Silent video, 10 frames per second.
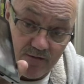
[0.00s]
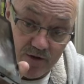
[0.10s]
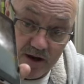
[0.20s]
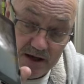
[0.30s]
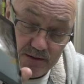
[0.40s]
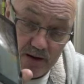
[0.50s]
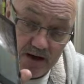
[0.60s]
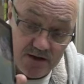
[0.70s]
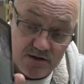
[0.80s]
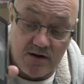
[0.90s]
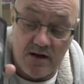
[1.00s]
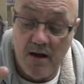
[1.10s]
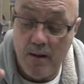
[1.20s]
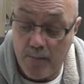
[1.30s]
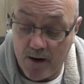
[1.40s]
for the SBS 3,
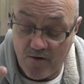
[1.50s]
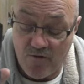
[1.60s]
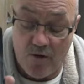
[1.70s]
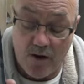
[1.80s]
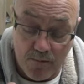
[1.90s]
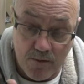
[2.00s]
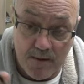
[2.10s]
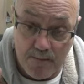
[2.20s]
but it's fine with the